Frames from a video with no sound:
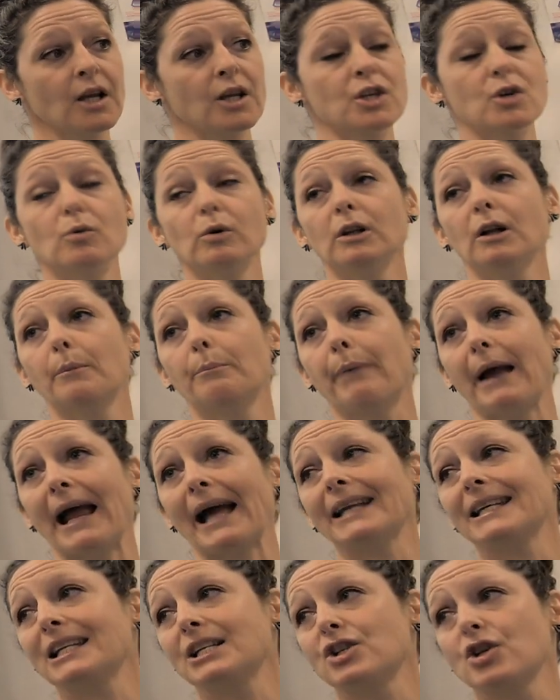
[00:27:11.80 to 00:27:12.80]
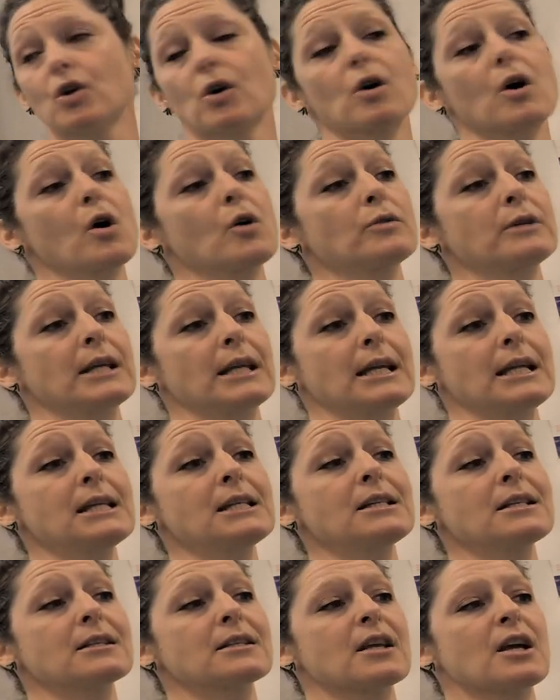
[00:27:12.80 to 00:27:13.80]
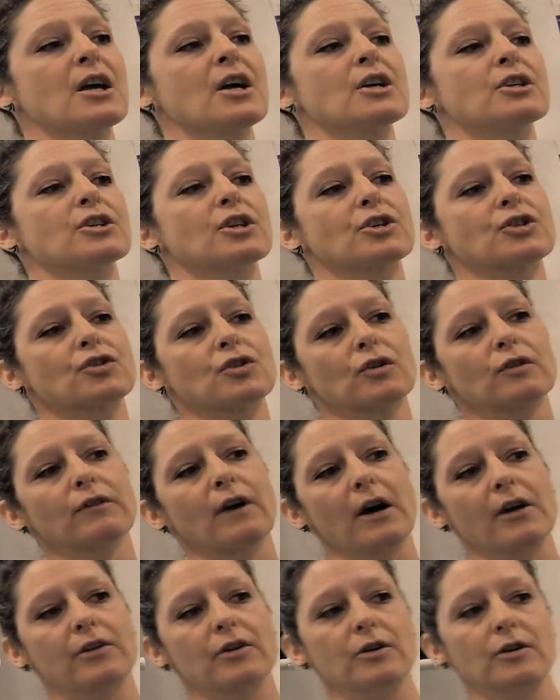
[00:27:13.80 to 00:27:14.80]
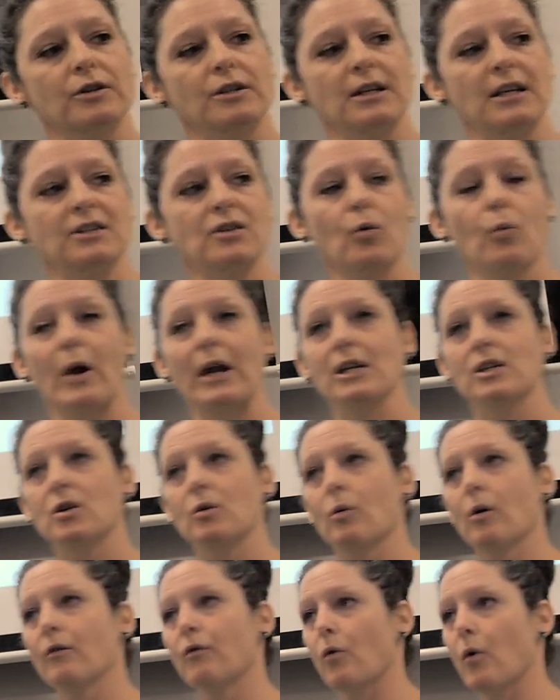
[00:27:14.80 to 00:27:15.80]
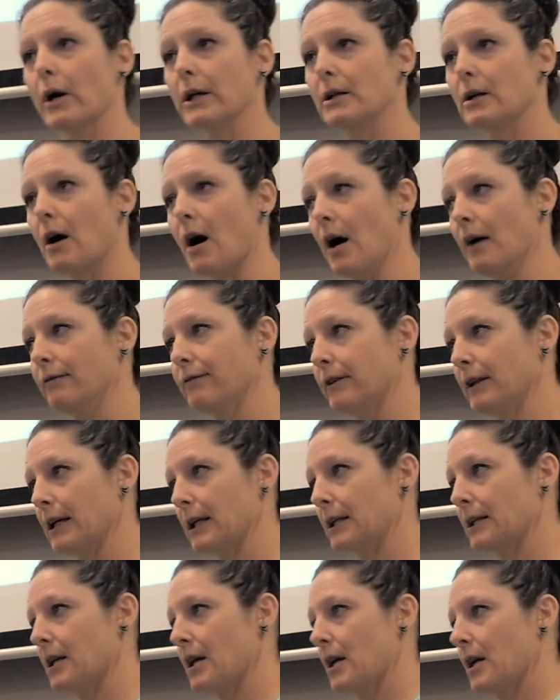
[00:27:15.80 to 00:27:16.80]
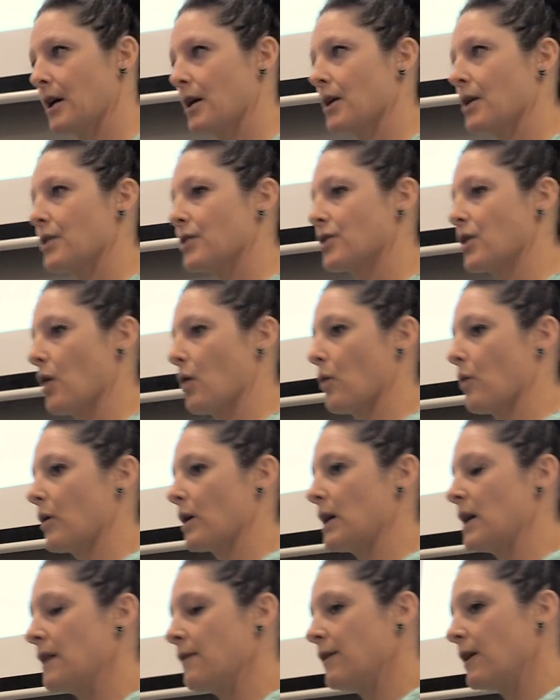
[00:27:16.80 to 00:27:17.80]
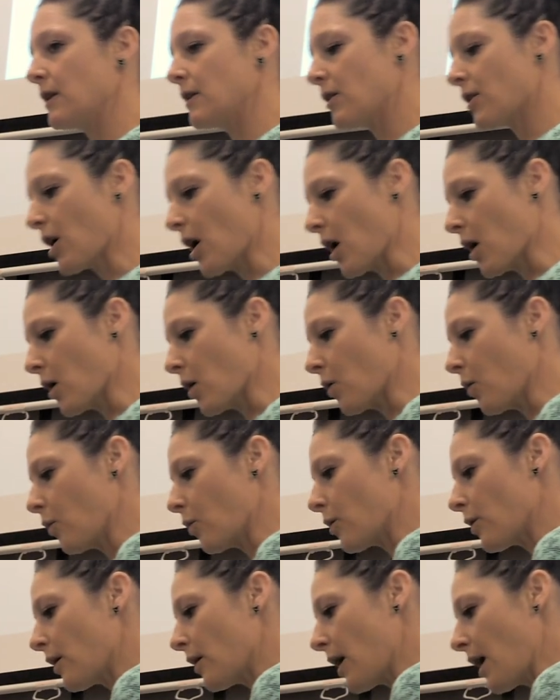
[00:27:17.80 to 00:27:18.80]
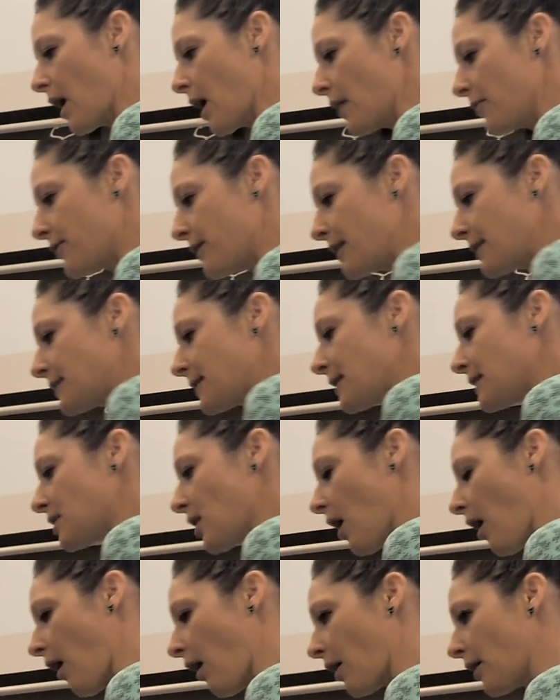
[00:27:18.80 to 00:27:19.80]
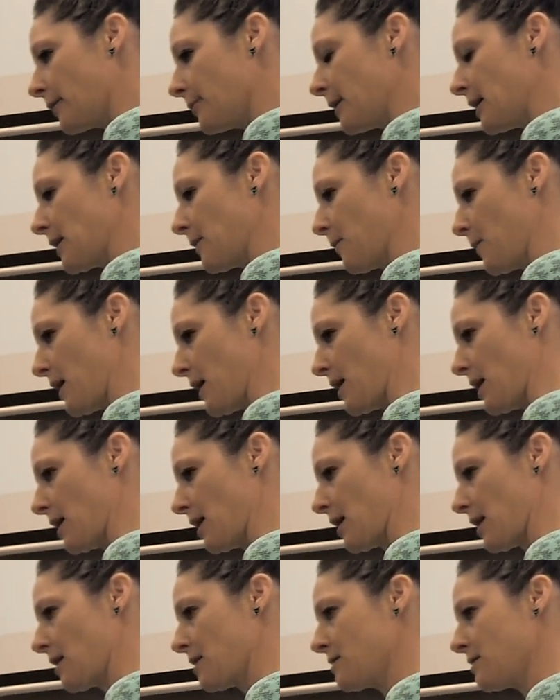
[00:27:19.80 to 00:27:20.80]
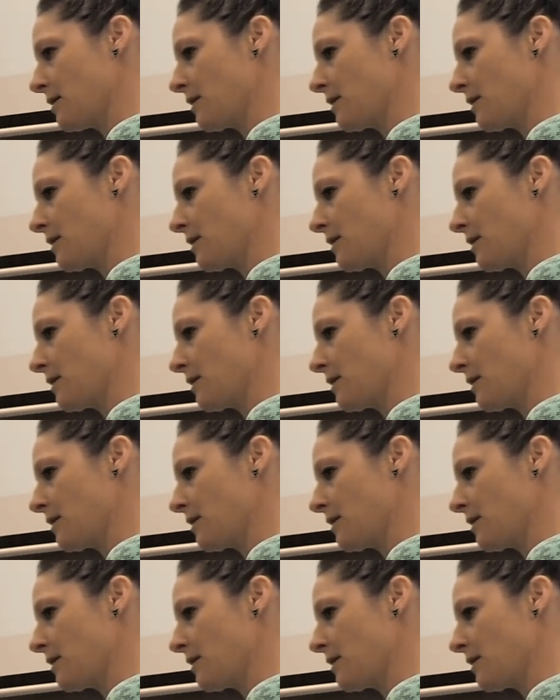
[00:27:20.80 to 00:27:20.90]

You will abandon your own needs to serve others as a way to avoid conflict. So even though this is harming me,